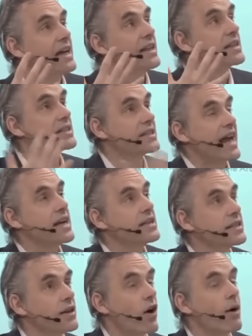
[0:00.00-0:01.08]
that
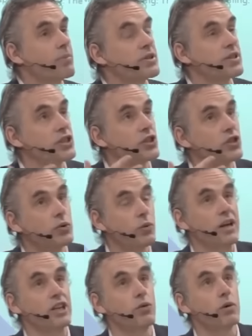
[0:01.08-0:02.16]
stands in opposition to
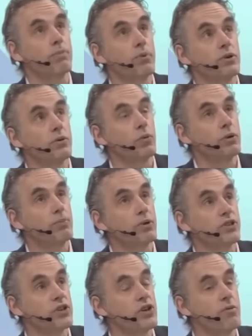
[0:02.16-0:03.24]
what you would
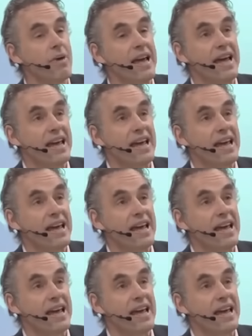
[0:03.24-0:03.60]
presume